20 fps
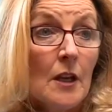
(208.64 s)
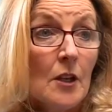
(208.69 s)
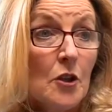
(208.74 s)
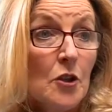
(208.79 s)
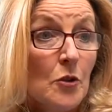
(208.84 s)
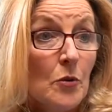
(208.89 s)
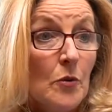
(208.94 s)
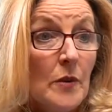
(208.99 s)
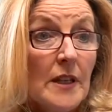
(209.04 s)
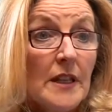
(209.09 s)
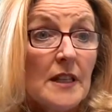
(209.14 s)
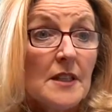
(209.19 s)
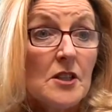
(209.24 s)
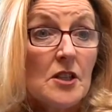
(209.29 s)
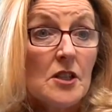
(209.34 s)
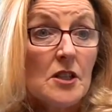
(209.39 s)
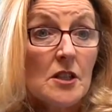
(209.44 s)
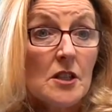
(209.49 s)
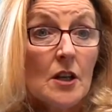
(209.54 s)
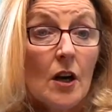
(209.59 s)
you need to
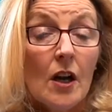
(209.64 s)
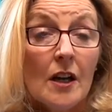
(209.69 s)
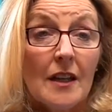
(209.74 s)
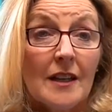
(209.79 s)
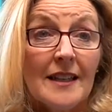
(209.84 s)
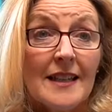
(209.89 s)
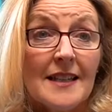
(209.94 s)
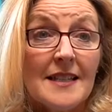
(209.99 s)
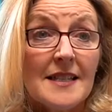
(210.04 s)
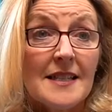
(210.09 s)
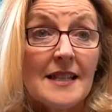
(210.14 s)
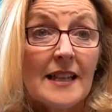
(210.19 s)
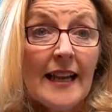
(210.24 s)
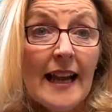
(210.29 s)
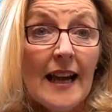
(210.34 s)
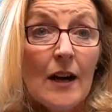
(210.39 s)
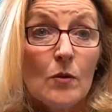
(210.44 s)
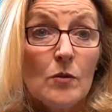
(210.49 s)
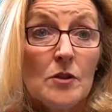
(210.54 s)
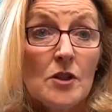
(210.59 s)
start listening
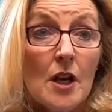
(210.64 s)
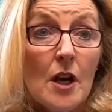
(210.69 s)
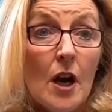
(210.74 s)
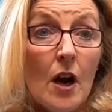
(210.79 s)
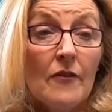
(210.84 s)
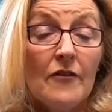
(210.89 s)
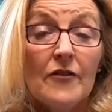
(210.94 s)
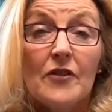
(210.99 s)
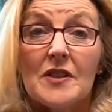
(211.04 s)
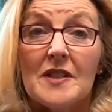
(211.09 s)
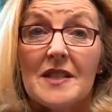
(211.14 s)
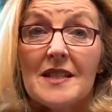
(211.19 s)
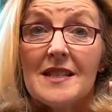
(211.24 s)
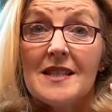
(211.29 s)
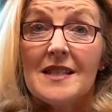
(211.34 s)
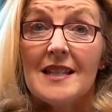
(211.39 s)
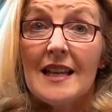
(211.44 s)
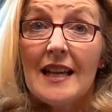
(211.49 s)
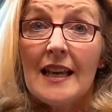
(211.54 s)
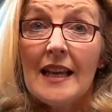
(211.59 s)
out for
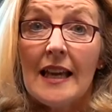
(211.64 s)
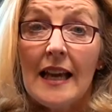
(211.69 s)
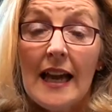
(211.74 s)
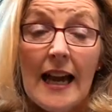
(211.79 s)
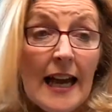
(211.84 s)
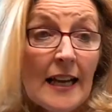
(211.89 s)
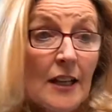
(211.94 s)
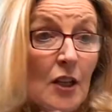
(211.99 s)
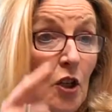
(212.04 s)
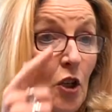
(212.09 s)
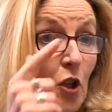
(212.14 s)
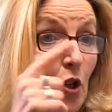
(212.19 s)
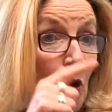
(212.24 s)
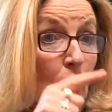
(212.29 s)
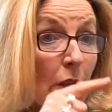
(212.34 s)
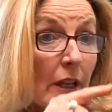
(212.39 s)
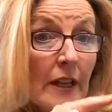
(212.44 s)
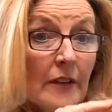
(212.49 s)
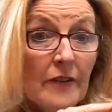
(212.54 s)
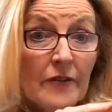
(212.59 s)
C and
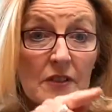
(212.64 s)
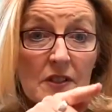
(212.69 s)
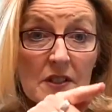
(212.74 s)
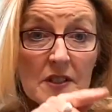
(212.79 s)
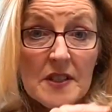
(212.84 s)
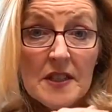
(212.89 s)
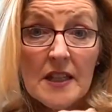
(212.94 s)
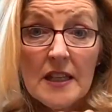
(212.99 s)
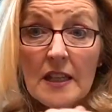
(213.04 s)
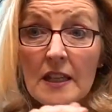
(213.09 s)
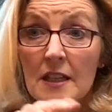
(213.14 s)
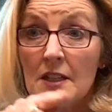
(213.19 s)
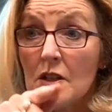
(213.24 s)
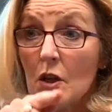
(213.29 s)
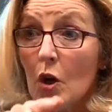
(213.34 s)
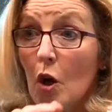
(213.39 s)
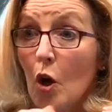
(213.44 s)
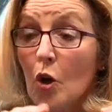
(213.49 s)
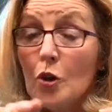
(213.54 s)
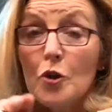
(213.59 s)
looking for
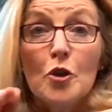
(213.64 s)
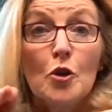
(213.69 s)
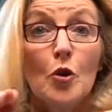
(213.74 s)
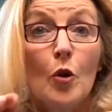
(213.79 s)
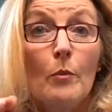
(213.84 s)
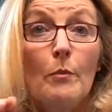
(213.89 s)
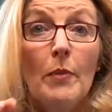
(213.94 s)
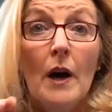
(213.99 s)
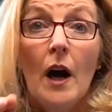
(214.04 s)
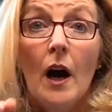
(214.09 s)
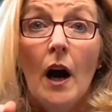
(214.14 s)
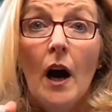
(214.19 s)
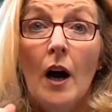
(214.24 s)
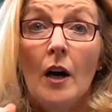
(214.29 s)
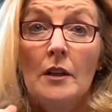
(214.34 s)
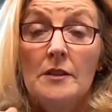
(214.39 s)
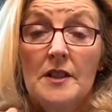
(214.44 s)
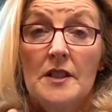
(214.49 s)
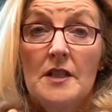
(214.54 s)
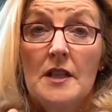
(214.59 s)
C's on your
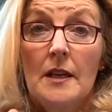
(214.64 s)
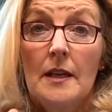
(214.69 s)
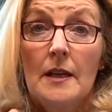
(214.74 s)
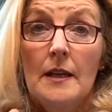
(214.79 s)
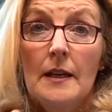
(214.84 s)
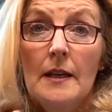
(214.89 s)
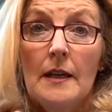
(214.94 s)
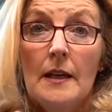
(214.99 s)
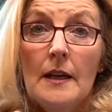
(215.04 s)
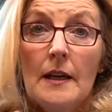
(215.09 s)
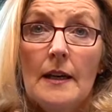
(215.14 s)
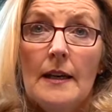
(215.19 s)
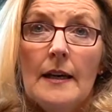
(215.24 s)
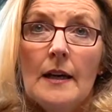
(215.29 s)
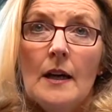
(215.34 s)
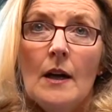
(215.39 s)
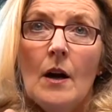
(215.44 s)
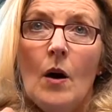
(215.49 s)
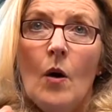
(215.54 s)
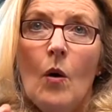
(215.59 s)
part.
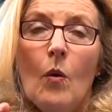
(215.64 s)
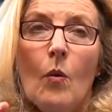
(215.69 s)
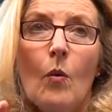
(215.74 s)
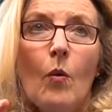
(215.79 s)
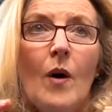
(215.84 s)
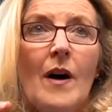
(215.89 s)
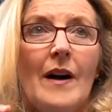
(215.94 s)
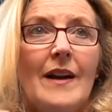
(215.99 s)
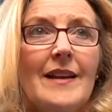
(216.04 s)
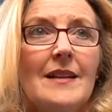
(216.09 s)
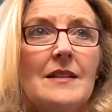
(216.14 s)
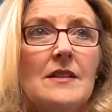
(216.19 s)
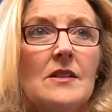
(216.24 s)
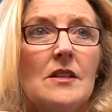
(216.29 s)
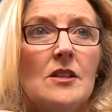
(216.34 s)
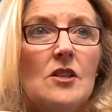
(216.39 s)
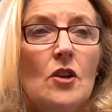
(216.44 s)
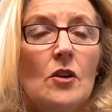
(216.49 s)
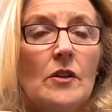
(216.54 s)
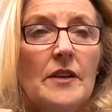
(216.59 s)
Why is the
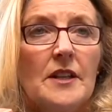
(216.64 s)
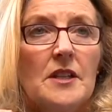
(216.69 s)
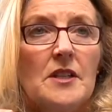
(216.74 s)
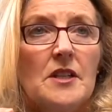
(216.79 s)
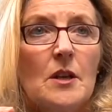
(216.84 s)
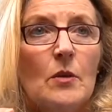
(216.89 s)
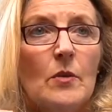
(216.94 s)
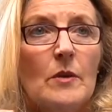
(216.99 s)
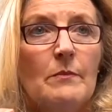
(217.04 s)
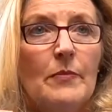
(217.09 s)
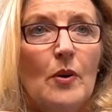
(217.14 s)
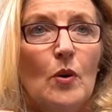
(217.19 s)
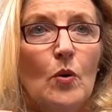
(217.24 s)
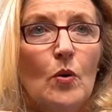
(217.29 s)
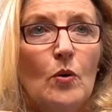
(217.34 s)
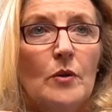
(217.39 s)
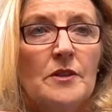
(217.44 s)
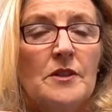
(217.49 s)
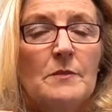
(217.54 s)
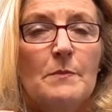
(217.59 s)
tonic so
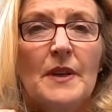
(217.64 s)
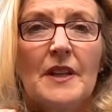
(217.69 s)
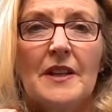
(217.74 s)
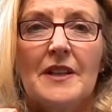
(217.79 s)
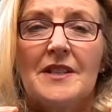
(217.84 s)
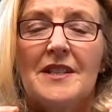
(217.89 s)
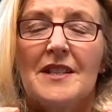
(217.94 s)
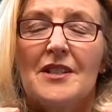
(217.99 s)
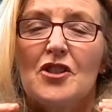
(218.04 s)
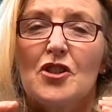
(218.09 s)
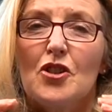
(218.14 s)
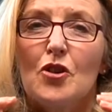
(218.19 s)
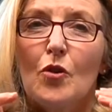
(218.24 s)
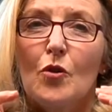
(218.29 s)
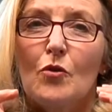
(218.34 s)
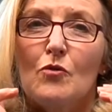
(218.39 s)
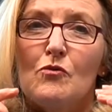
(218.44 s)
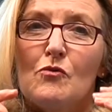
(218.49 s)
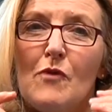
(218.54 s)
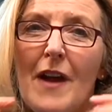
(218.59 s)
important? Because it's
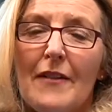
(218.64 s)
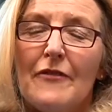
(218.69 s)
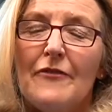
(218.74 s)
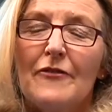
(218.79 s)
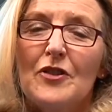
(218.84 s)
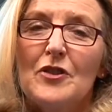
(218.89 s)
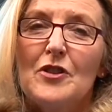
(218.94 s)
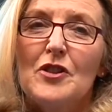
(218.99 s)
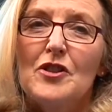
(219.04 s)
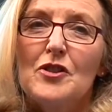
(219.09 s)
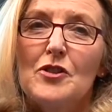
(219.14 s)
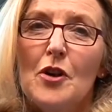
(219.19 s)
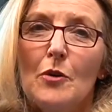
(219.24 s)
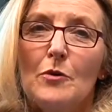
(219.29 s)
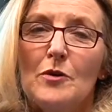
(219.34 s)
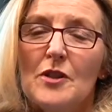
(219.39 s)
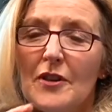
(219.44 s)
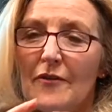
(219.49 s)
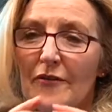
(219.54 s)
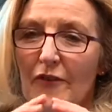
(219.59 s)
your reference
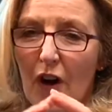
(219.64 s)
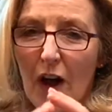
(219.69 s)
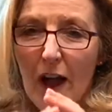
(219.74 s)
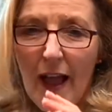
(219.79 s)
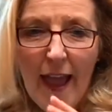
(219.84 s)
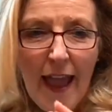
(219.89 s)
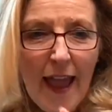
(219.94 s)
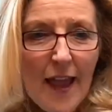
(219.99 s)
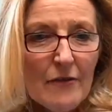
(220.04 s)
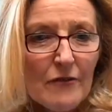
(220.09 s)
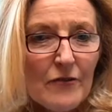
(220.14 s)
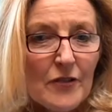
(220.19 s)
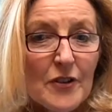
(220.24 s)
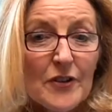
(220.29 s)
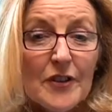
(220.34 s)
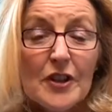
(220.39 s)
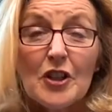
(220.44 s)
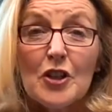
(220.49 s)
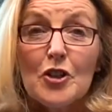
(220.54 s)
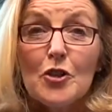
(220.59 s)
note for
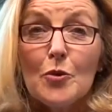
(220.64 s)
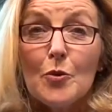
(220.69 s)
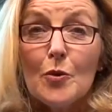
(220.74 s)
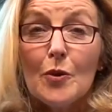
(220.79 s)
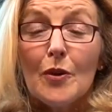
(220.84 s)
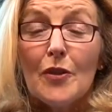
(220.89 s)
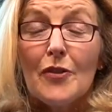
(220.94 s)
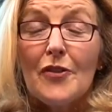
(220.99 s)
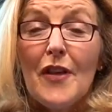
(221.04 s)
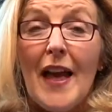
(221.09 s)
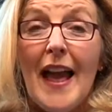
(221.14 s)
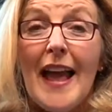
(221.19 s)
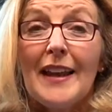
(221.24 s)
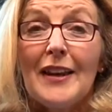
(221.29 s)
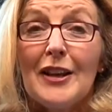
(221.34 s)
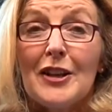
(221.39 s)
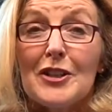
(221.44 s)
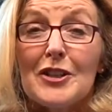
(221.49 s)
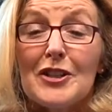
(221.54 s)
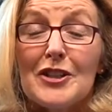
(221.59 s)
everything you will
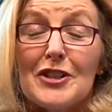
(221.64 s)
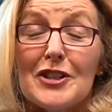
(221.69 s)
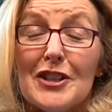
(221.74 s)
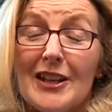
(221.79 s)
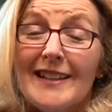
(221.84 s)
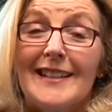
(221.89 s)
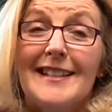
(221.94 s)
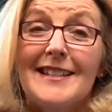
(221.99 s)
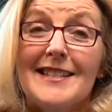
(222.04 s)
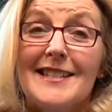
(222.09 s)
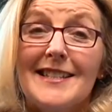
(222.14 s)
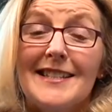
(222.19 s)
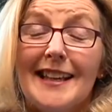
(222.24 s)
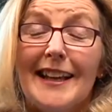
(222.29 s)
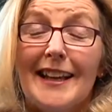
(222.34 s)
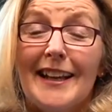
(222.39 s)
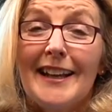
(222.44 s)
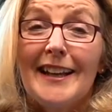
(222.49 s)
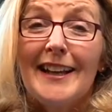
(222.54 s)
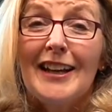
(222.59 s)
then sight
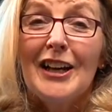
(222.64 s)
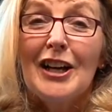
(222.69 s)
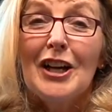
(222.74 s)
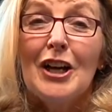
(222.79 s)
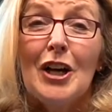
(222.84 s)
sing.